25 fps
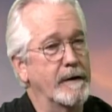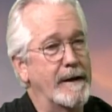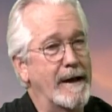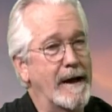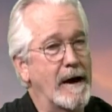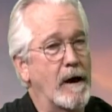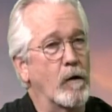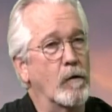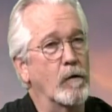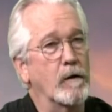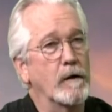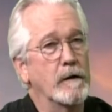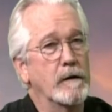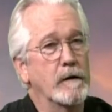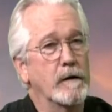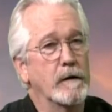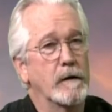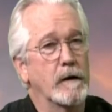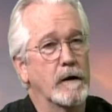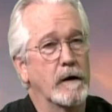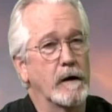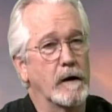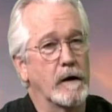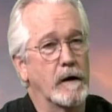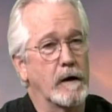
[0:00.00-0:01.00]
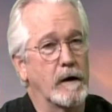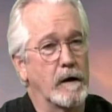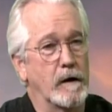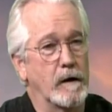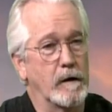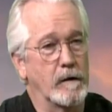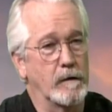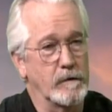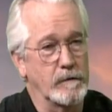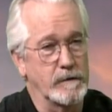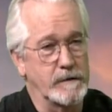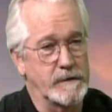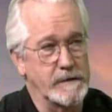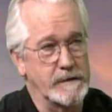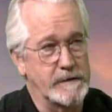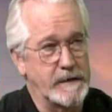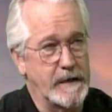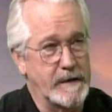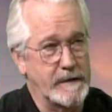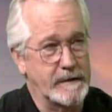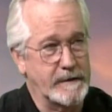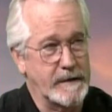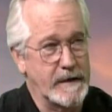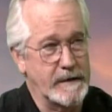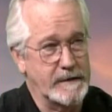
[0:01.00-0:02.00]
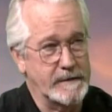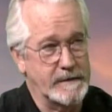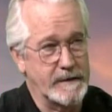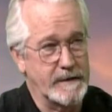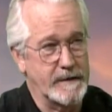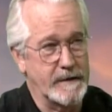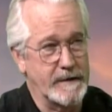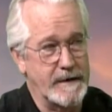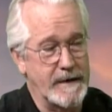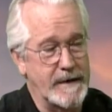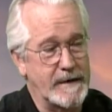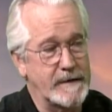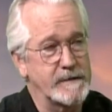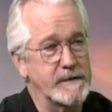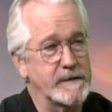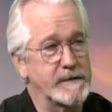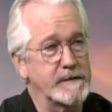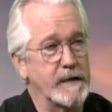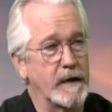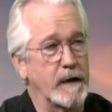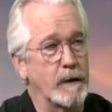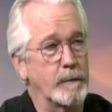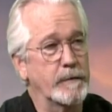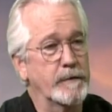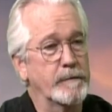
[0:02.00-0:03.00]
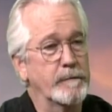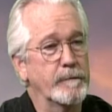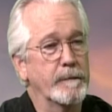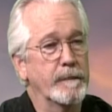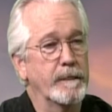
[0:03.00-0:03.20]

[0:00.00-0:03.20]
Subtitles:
Now, to take that to the next step,